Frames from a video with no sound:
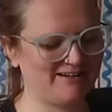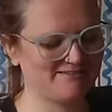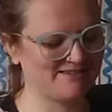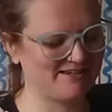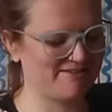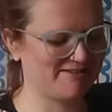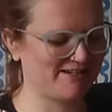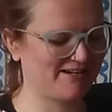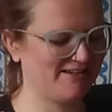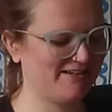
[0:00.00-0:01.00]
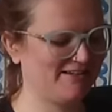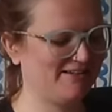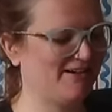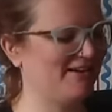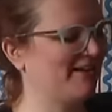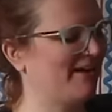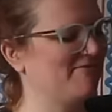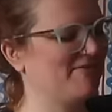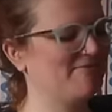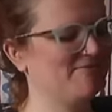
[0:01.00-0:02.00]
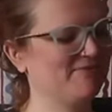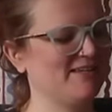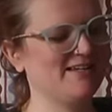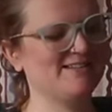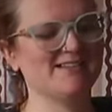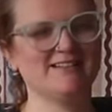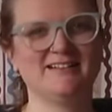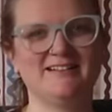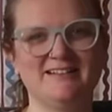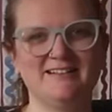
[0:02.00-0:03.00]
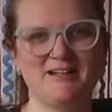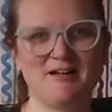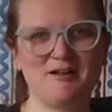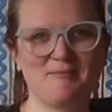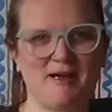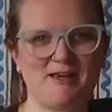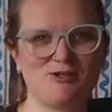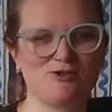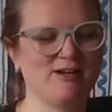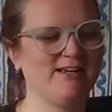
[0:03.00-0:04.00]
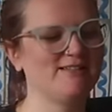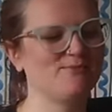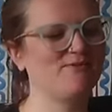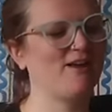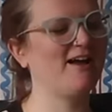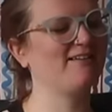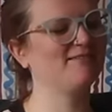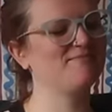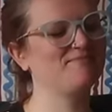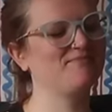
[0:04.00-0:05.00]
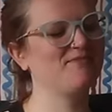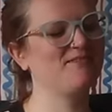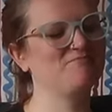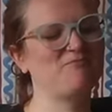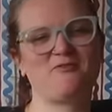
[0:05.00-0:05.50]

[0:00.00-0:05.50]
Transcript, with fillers: calendar the other day, I gave him these little pastries with like well, no.